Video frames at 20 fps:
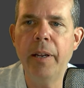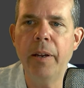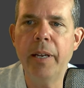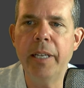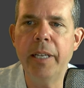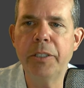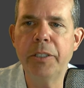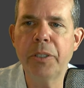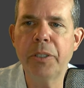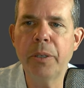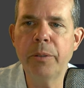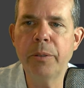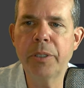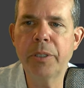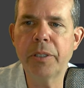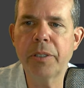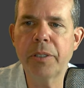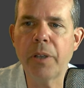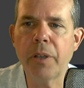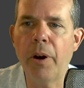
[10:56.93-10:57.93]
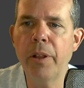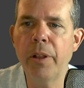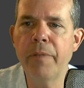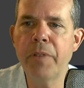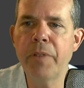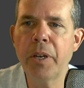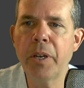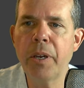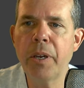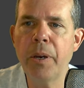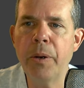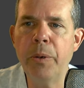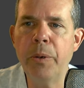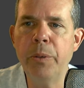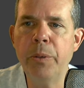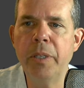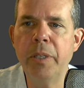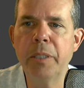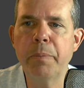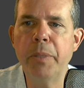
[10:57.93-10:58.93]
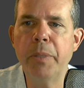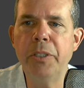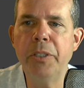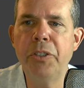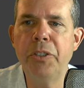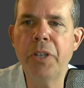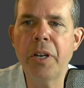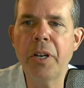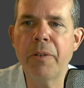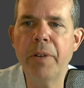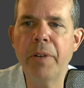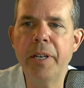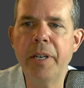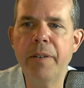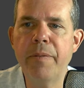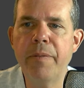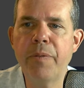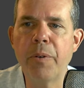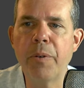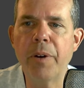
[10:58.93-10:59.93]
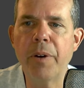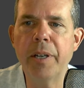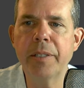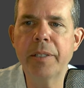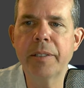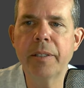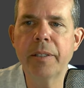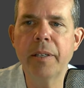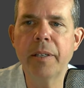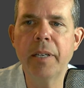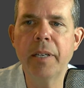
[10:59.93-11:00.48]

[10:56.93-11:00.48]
It shows us all of the code that's been generated for us.